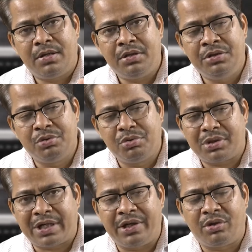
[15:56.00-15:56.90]
you
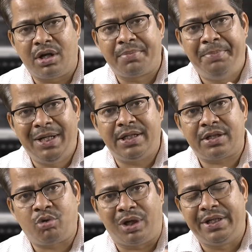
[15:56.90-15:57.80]
cannot build
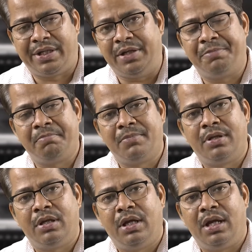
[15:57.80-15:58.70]
quality
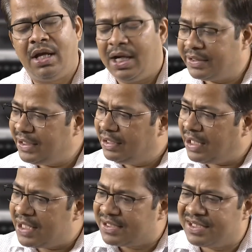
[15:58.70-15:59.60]
at the
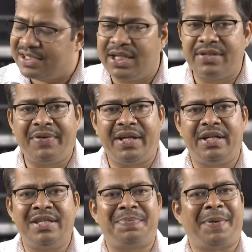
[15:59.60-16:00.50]
last stage when
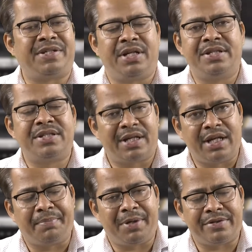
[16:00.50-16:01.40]
inspection is
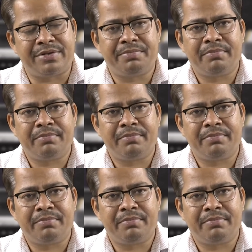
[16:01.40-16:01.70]
taking place.